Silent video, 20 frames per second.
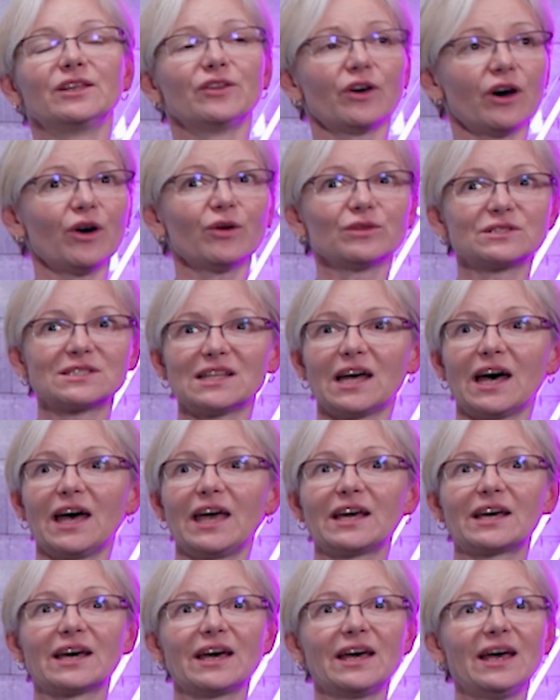No, it's
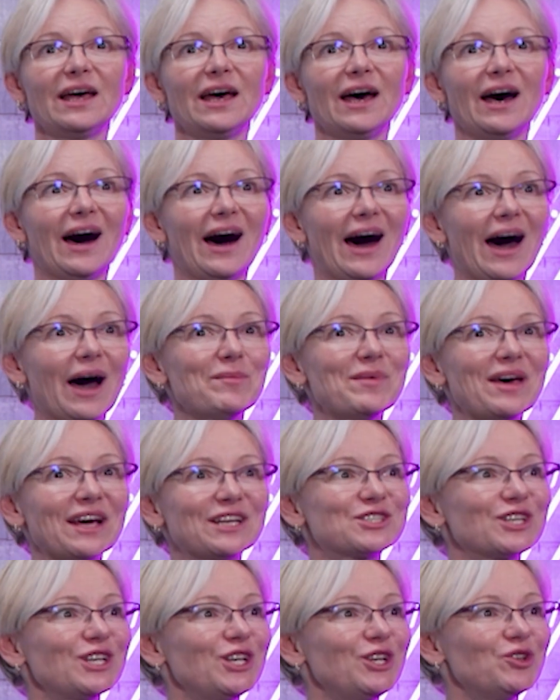like, I'm
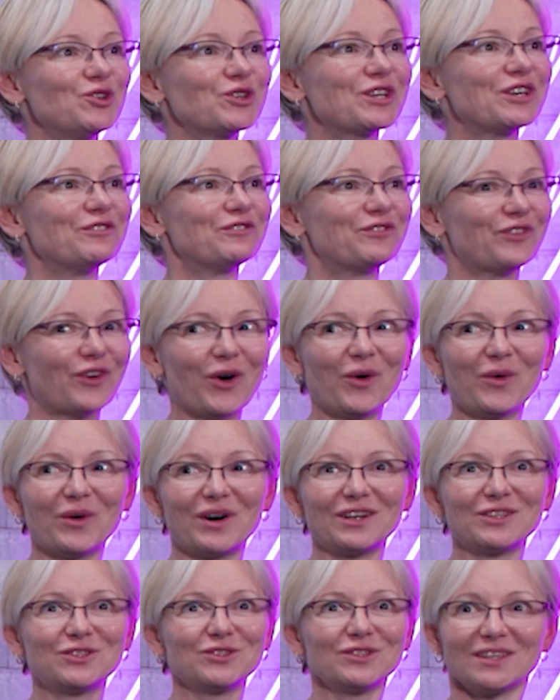actually looking
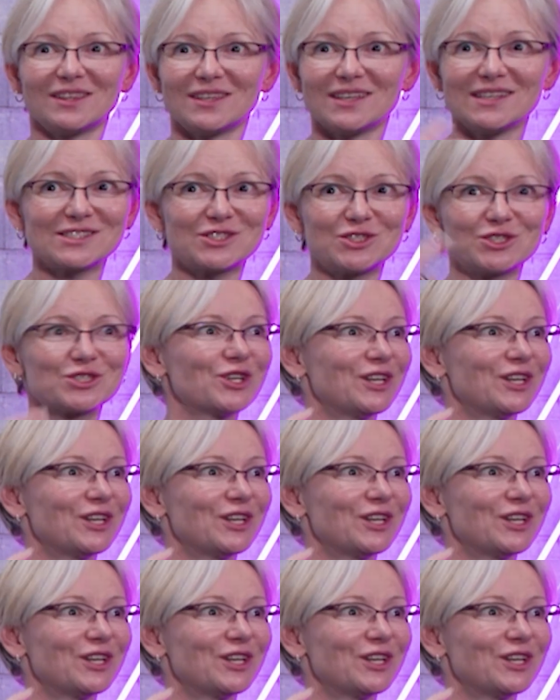forward to the things she's